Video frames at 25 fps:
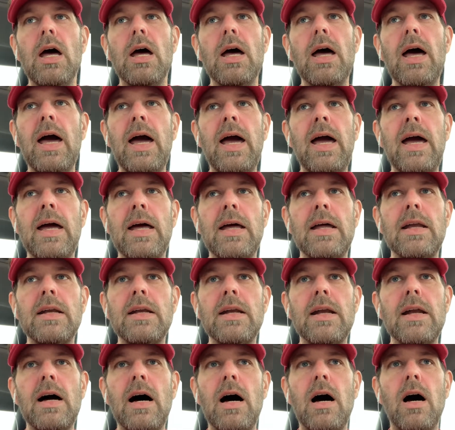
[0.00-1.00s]

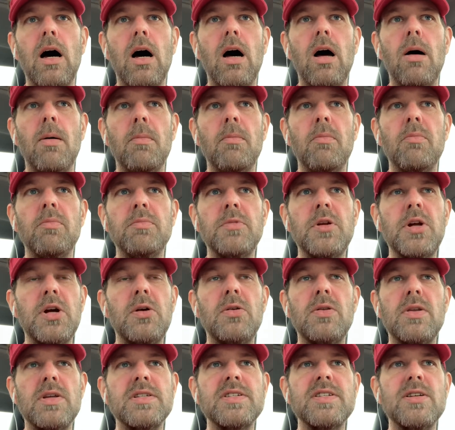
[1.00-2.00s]
And
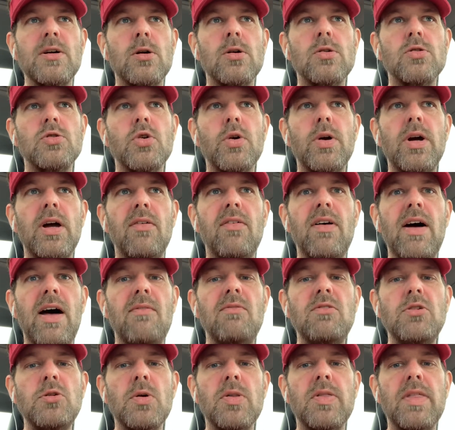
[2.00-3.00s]
during the surgery of
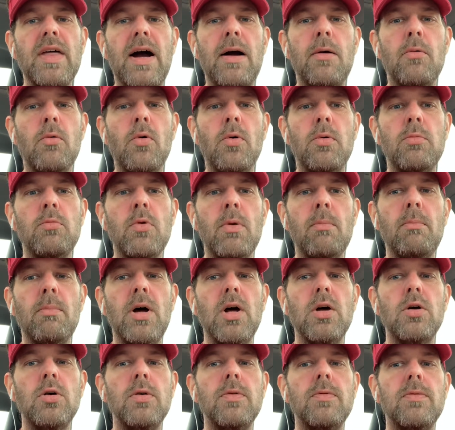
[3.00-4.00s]
having your thyroid
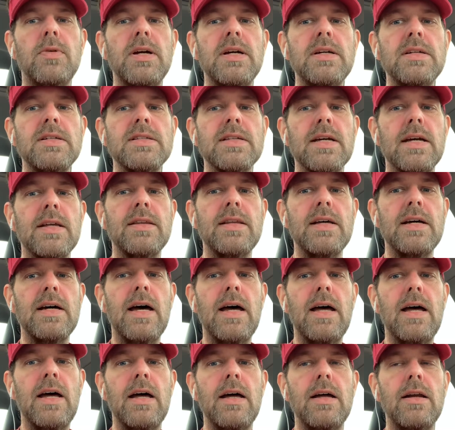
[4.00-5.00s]
removed, he said
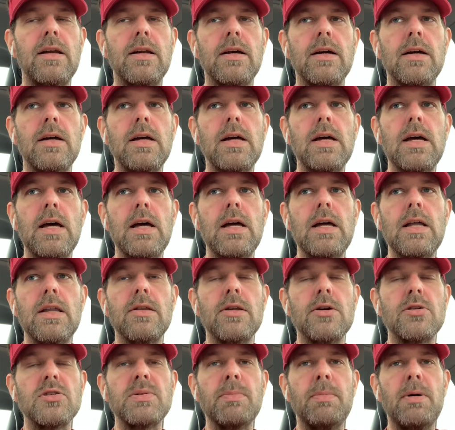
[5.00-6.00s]
that
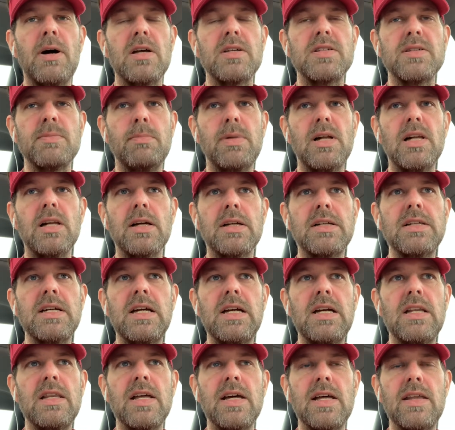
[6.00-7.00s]
there's a
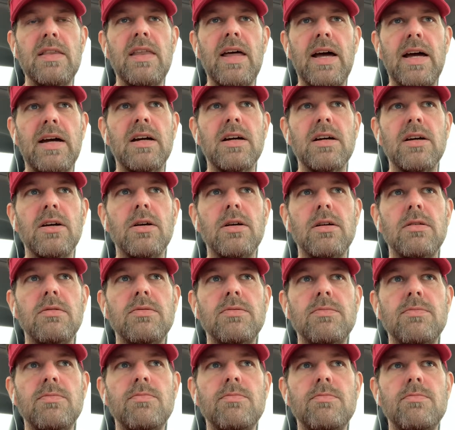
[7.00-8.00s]
possibility that they could
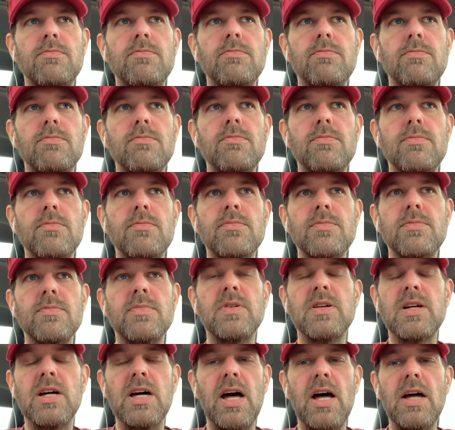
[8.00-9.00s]

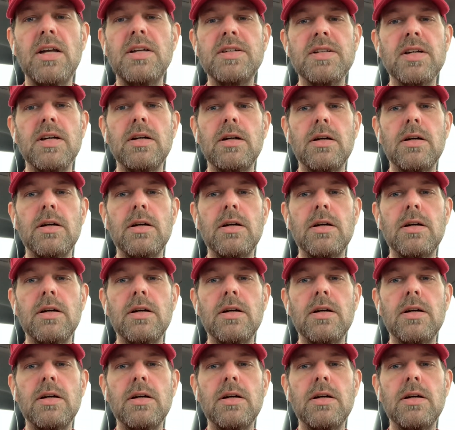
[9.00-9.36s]
cut